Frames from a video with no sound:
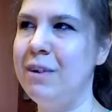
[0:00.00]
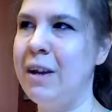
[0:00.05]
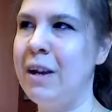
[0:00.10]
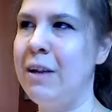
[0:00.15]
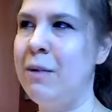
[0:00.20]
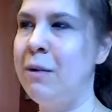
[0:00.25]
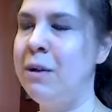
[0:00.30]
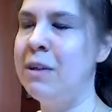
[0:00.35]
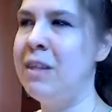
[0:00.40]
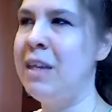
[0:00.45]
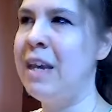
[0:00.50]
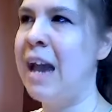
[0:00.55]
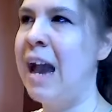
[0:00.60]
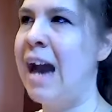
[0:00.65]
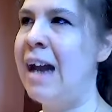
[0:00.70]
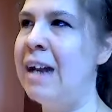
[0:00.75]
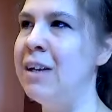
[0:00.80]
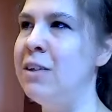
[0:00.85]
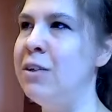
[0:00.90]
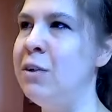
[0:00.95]
Right? What's the
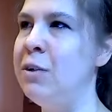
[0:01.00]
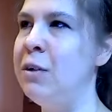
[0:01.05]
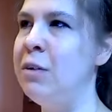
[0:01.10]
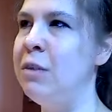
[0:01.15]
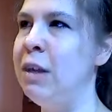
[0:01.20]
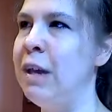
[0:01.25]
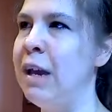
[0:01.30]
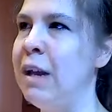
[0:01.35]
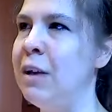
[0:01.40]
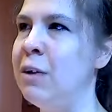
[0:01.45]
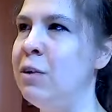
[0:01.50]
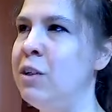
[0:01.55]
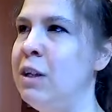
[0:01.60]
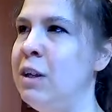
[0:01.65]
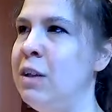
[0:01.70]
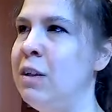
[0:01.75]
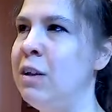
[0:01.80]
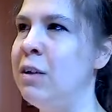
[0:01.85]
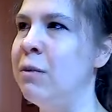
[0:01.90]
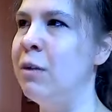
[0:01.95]
attitude of the
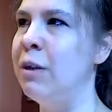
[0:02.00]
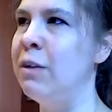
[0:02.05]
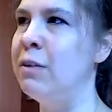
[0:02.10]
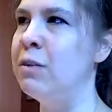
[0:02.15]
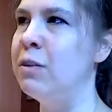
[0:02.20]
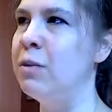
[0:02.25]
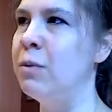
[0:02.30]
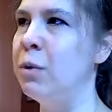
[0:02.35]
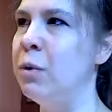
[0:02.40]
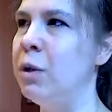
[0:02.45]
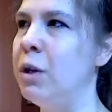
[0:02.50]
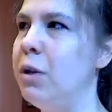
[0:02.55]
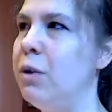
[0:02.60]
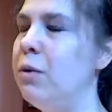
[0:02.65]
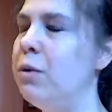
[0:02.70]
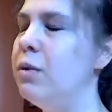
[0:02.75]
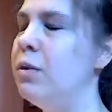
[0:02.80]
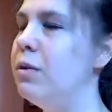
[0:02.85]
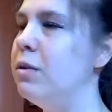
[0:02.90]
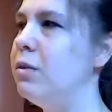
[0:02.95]
energy that runs through you?
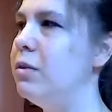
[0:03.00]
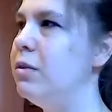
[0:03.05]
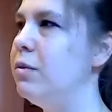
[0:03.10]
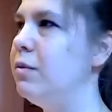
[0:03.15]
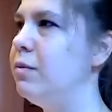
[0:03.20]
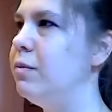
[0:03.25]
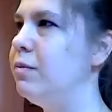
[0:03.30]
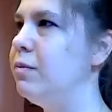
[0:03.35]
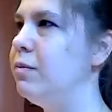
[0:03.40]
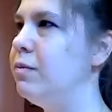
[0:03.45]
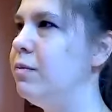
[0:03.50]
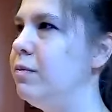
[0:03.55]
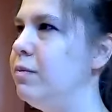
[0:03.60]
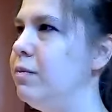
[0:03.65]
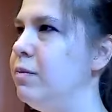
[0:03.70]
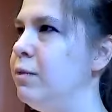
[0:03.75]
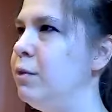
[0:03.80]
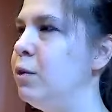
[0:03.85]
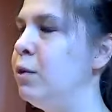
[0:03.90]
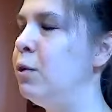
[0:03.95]

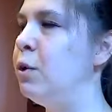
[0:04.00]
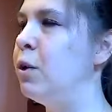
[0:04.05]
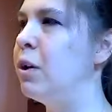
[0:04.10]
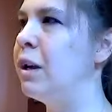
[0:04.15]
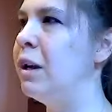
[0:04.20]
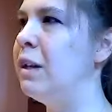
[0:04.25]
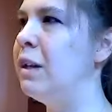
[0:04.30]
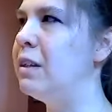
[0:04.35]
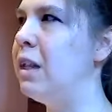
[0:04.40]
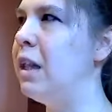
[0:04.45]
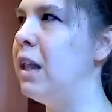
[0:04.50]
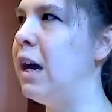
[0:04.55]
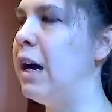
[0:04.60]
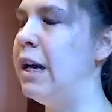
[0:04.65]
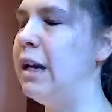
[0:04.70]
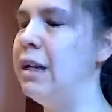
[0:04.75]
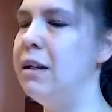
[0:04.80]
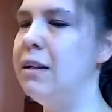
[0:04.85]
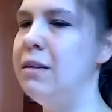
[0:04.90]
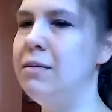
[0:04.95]
For Durga, it's a
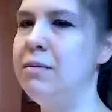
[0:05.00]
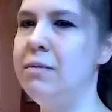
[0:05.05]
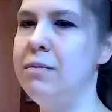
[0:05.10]
lion.